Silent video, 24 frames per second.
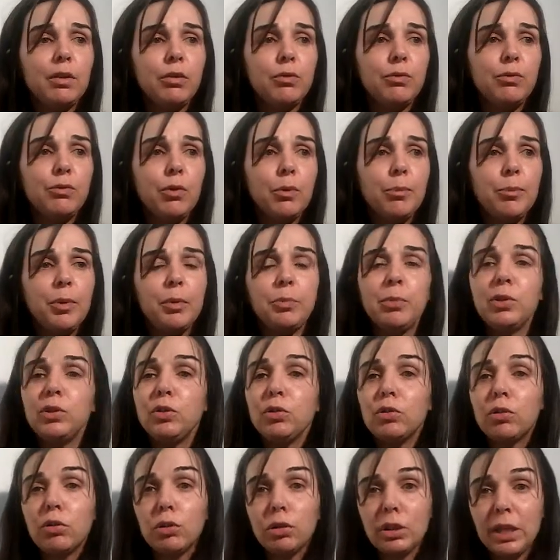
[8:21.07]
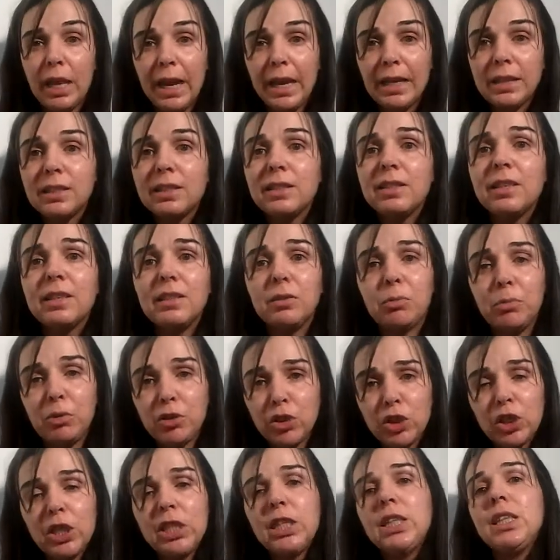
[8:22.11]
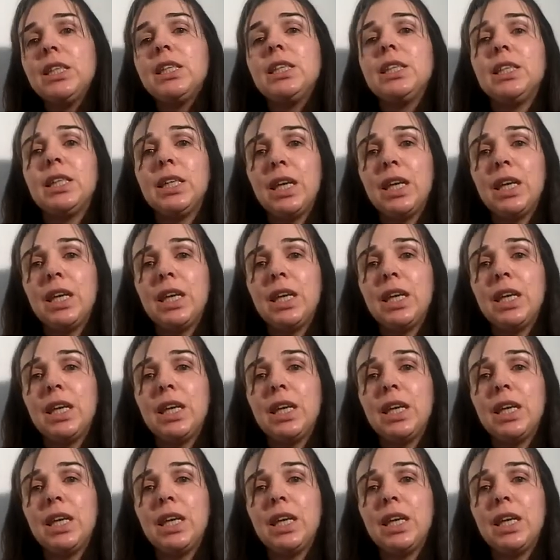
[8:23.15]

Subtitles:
for people to connect, especially